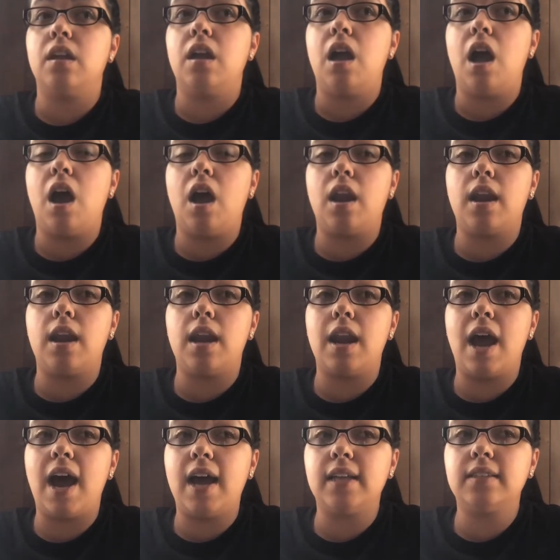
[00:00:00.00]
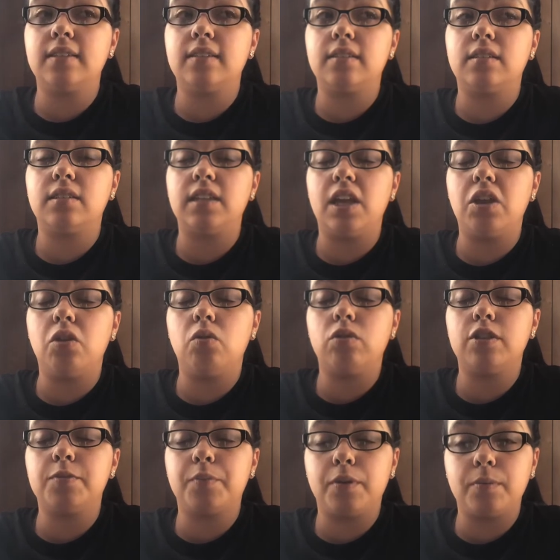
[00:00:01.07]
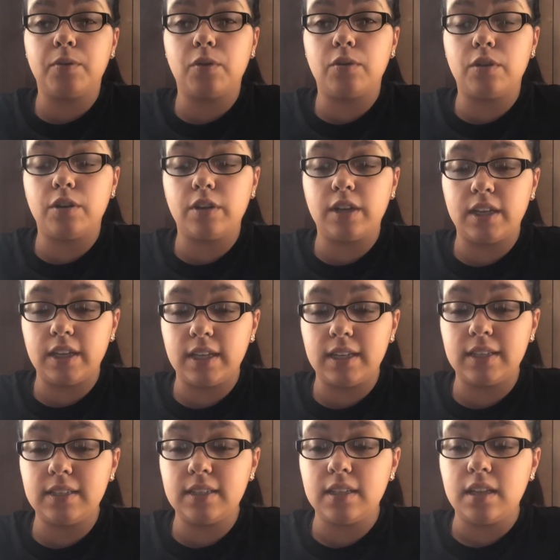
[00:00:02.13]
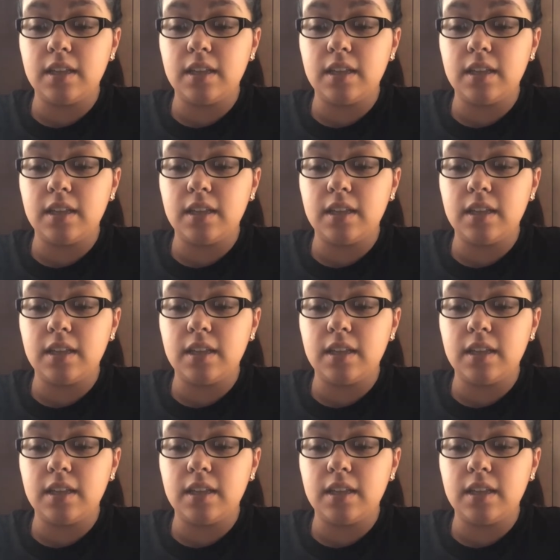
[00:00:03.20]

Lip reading: on not saying who the sperm donor is.